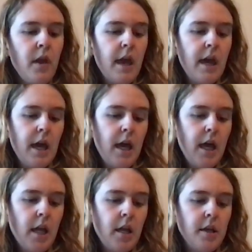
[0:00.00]

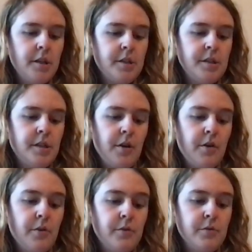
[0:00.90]
And
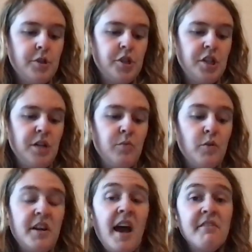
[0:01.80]
so she
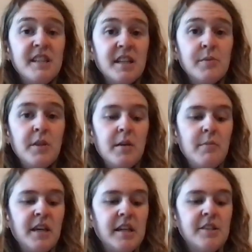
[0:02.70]
would have sex with him
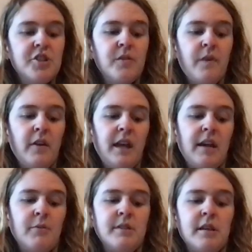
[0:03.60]
because she felt
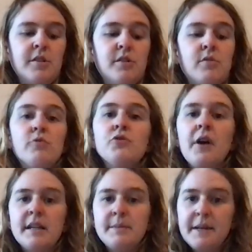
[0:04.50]
like it was a social
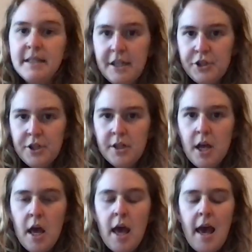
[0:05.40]
expectation,
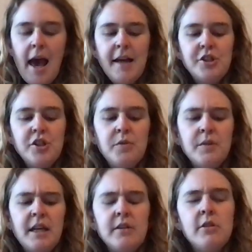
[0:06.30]
and she
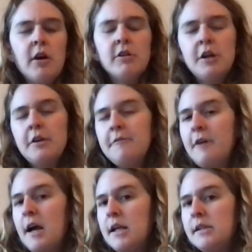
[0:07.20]
would like talk to her
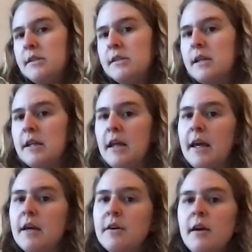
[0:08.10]
friends and
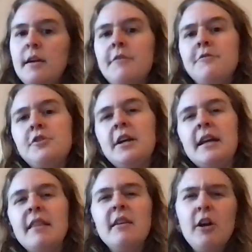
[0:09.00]
like kind of try to
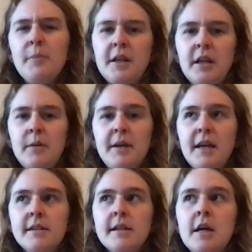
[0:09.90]
get their opinion, because